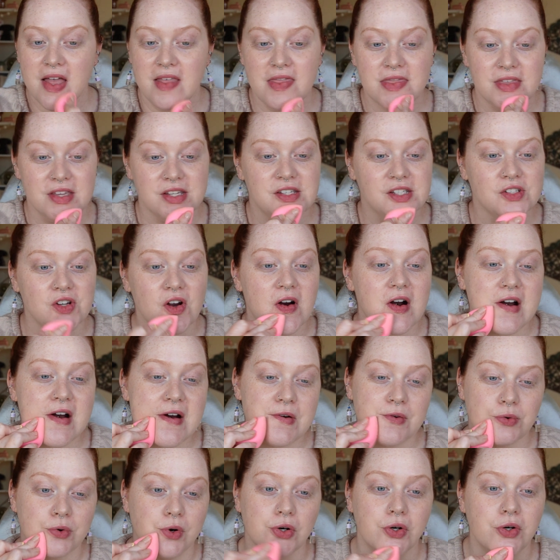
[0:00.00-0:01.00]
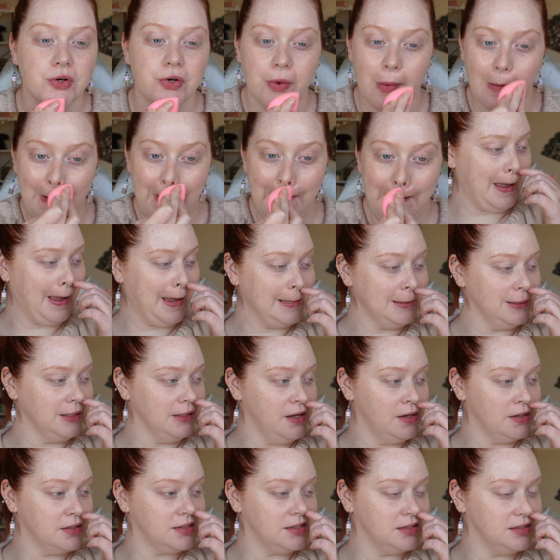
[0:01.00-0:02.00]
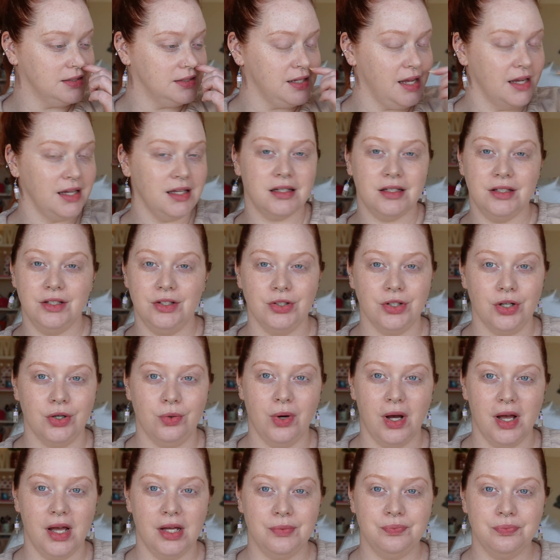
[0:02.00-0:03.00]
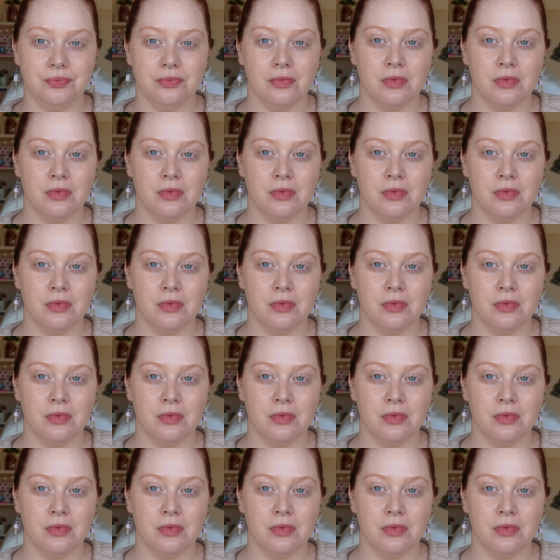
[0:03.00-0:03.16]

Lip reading: the star role, and Lux is like, you know what?